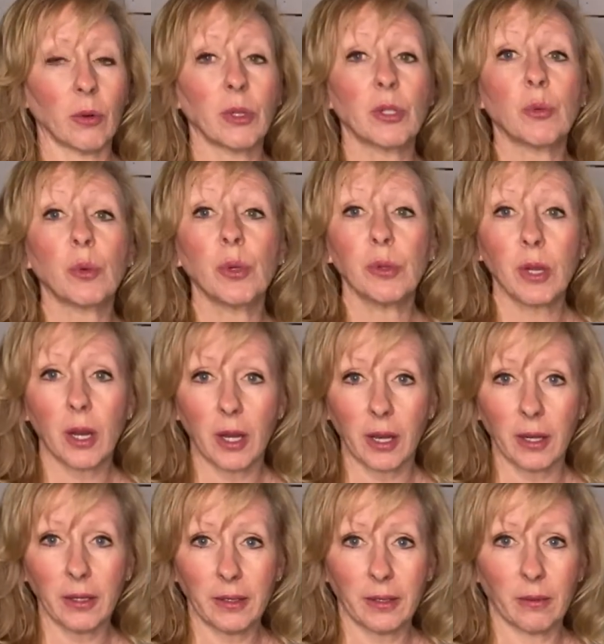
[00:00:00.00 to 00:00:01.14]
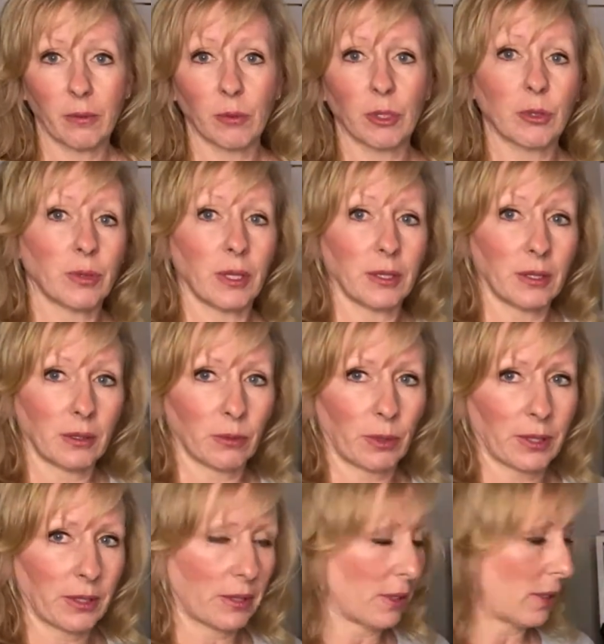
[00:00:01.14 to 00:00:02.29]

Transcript: its root cause, which this is what this